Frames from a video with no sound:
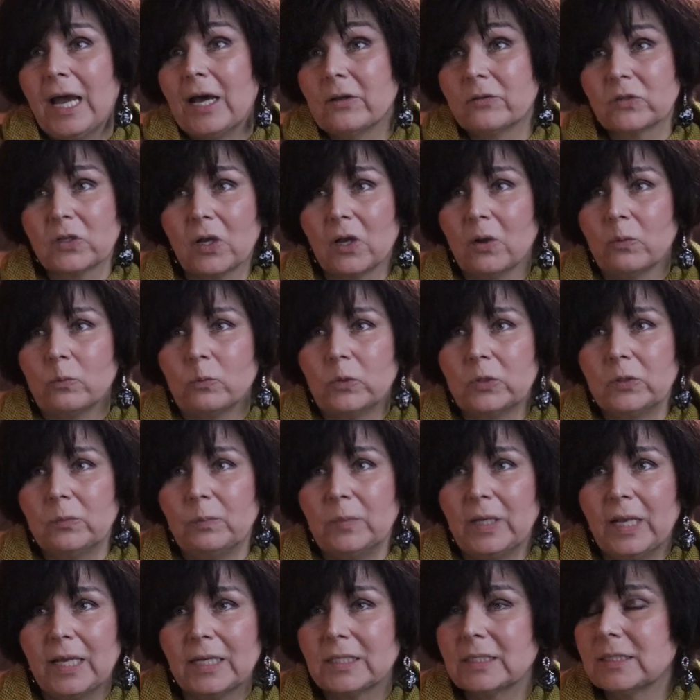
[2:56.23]
outcome would
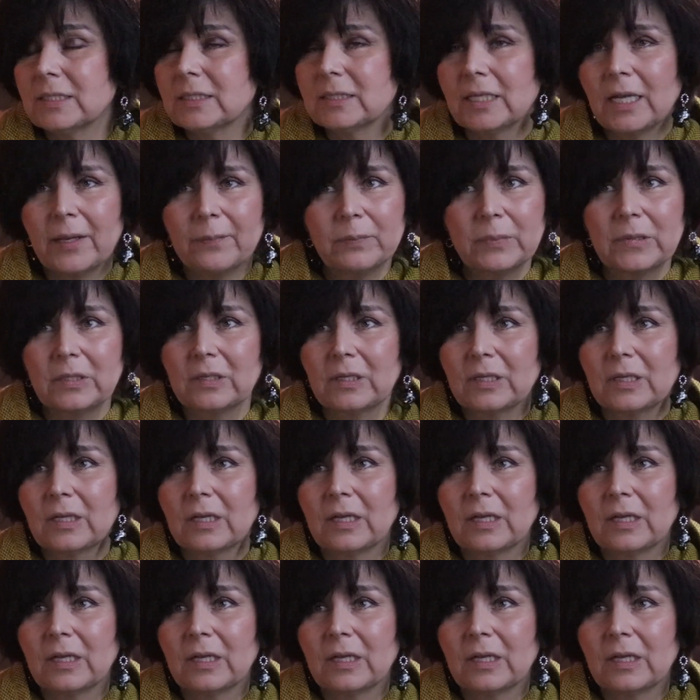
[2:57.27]
be, except